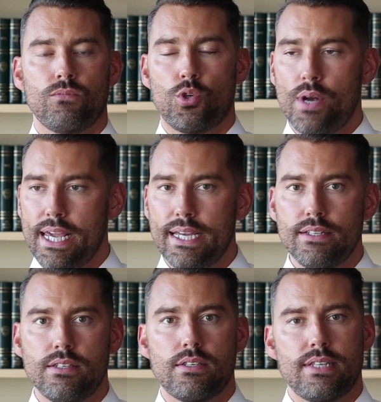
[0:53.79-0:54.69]

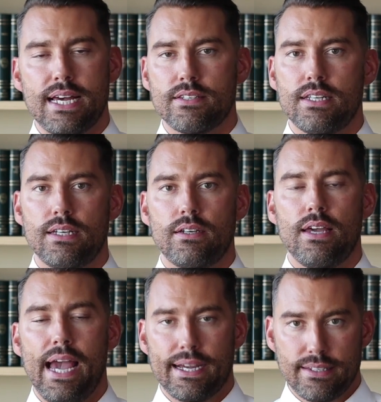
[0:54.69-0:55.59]
Grades, testing,
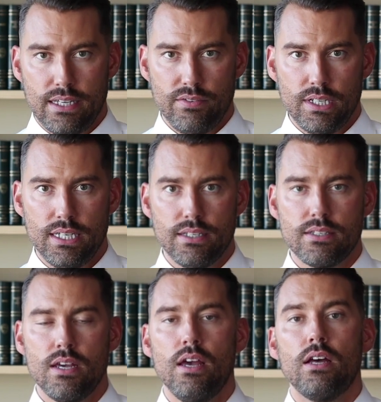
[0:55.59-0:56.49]
activities,